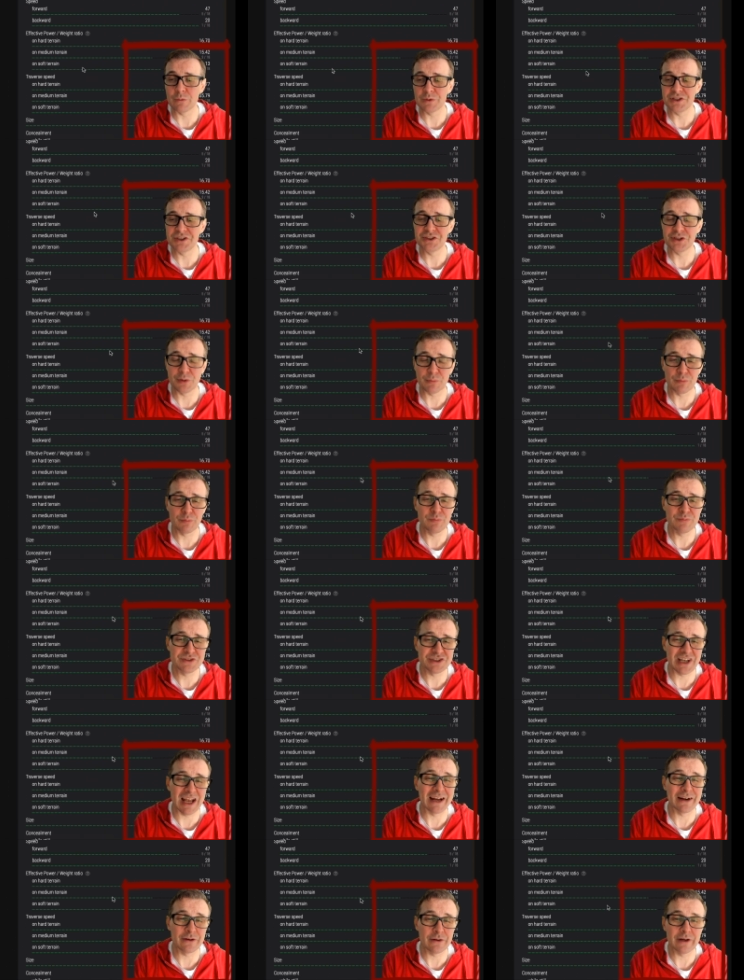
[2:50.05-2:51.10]
which is your
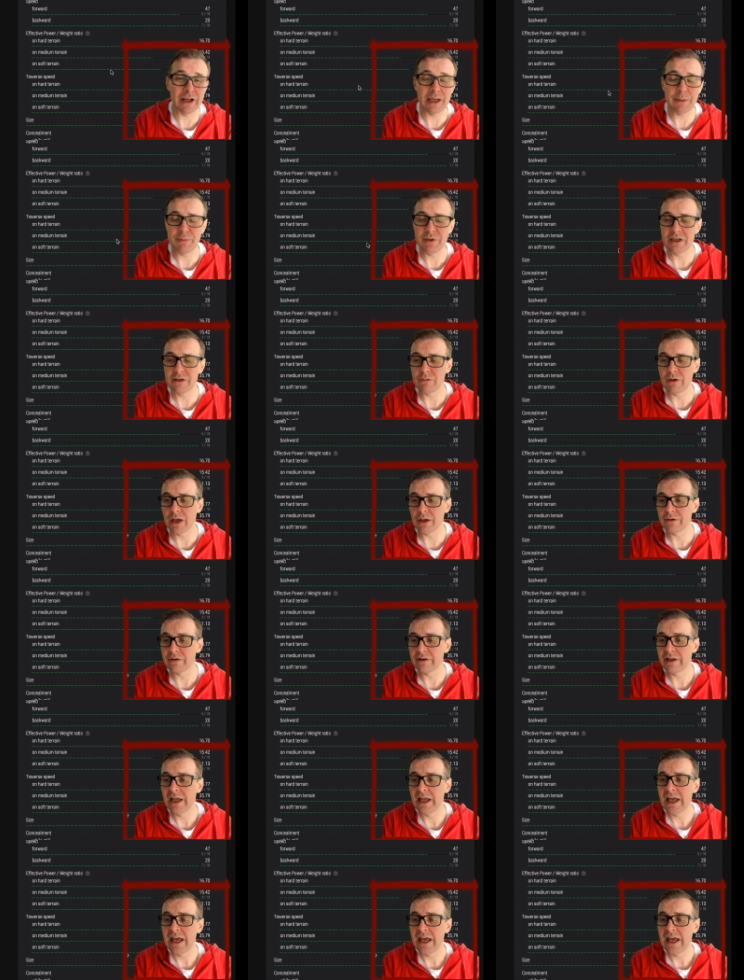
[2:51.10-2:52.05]
standard AP round.